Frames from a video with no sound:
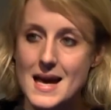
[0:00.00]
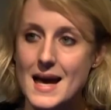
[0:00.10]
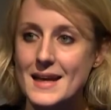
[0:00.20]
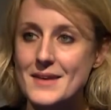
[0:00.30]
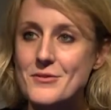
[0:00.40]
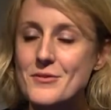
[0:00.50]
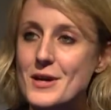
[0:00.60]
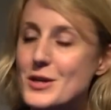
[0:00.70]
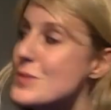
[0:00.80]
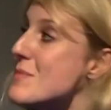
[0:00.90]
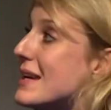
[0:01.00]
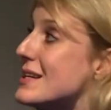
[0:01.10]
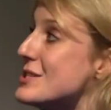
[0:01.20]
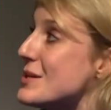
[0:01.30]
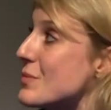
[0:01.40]
And if you make a
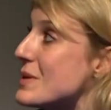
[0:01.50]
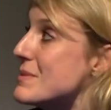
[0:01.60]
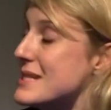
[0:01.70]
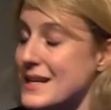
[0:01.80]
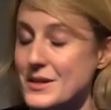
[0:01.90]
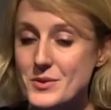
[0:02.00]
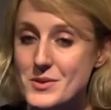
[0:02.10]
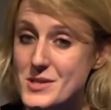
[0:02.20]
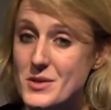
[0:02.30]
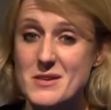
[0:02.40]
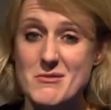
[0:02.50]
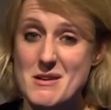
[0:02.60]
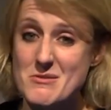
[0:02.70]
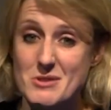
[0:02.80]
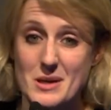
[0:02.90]
gin with a botanical that's only
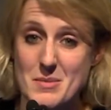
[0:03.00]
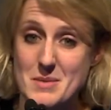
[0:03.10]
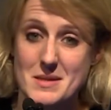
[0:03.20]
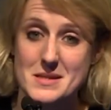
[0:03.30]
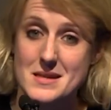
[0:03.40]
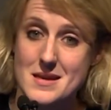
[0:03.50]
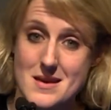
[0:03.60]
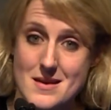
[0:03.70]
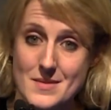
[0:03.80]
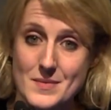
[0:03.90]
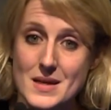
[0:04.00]
around for a couple of months of the year,